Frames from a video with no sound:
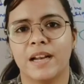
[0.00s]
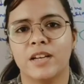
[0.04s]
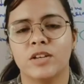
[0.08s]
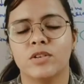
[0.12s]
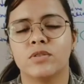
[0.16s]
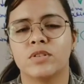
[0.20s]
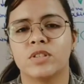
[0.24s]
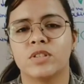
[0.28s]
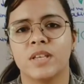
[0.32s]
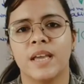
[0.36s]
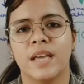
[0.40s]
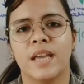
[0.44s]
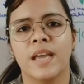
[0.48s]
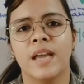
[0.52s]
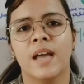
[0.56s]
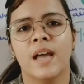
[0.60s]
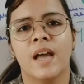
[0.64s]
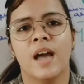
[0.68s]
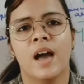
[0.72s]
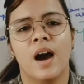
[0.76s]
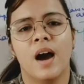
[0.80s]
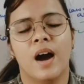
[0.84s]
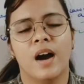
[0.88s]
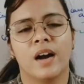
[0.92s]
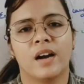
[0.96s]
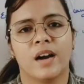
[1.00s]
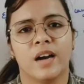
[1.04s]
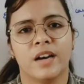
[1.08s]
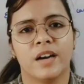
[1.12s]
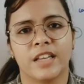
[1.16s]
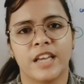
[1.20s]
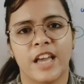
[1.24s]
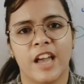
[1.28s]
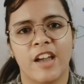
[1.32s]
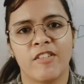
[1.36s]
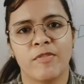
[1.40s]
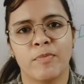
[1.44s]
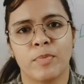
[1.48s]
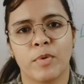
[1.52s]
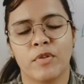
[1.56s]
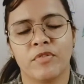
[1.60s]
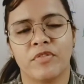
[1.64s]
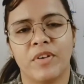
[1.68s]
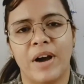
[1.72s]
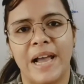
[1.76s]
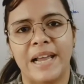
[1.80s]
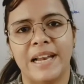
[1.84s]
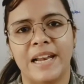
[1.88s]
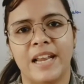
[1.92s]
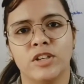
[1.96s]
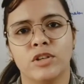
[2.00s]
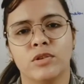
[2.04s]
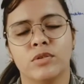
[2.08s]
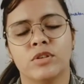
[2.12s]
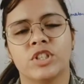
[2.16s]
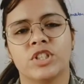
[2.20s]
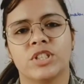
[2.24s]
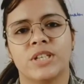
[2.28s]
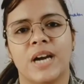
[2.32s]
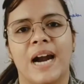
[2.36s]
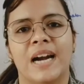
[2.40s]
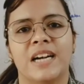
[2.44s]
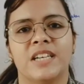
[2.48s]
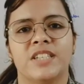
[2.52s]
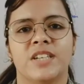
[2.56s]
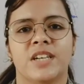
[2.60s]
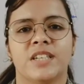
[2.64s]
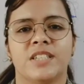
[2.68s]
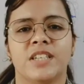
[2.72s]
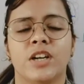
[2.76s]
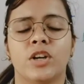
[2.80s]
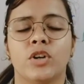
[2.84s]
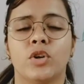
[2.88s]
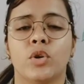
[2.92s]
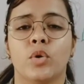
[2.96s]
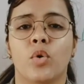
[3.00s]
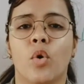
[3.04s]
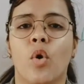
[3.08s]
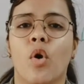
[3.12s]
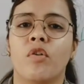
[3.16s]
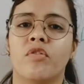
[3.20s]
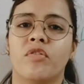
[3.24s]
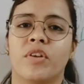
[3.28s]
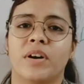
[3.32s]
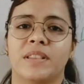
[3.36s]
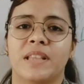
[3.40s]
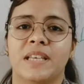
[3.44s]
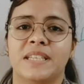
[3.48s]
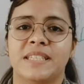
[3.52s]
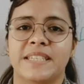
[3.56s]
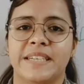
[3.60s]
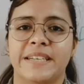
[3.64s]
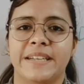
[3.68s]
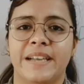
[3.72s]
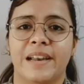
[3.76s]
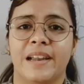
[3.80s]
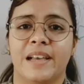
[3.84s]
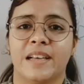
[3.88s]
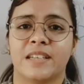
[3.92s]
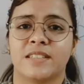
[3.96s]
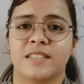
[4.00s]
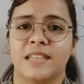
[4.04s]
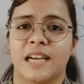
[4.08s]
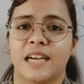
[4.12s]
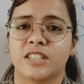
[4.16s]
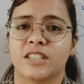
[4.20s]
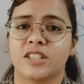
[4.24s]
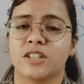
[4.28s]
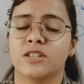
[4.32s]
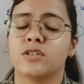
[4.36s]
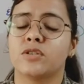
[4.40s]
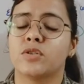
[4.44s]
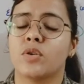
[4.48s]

and you see a concave profile and you start judging to go for the serial extraction.